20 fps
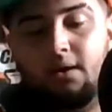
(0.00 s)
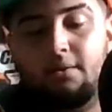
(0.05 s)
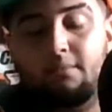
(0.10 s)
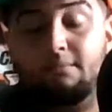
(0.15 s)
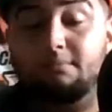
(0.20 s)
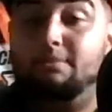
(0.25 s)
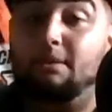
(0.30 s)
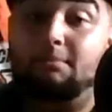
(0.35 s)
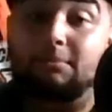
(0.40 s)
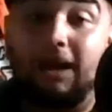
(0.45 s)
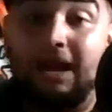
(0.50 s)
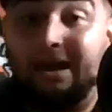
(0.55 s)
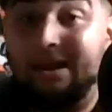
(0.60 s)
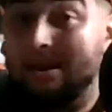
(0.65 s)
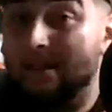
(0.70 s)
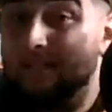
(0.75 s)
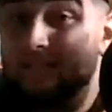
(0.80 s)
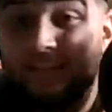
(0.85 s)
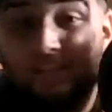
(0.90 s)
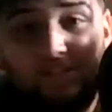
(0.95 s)
But man,
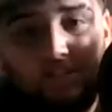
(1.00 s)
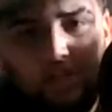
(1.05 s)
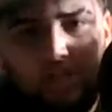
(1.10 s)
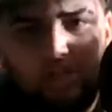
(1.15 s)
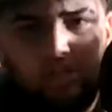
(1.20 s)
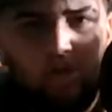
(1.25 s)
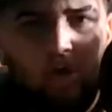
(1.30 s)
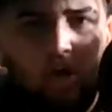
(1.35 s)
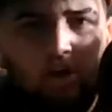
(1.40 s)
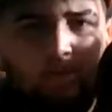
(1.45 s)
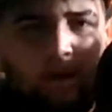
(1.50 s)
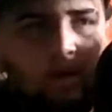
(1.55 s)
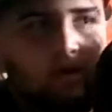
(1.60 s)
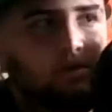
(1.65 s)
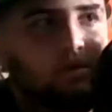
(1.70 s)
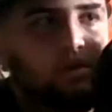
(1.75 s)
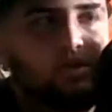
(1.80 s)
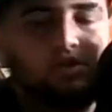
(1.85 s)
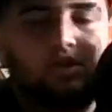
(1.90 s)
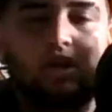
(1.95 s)
let's talk about
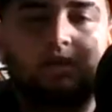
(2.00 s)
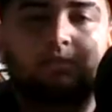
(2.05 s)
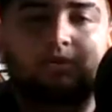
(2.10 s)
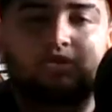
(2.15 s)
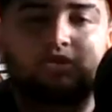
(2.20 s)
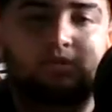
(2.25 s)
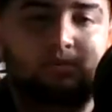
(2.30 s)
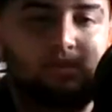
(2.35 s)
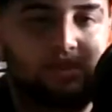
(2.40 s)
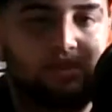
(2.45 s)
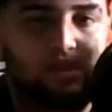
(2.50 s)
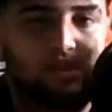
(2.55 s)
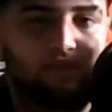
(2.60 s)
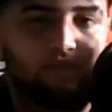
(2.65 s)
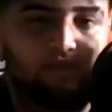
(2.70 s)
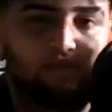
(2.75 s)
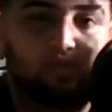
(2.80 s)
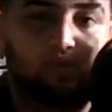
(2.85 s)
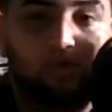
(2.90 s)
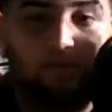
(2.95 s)
some of these
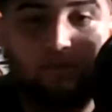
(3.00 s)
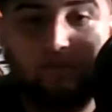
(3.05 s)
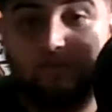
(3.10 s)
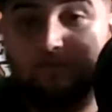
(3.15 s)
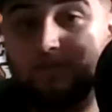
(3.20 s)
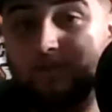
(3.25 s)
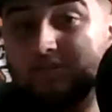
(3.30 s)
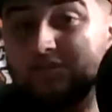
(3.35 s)
individual defensive players.